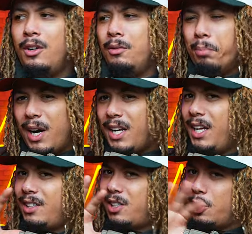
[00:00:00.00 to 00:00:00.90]
But
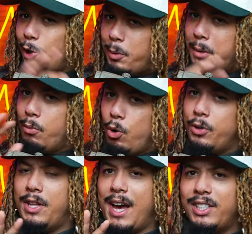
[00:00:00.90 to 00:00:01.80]
it's a little bit more than that.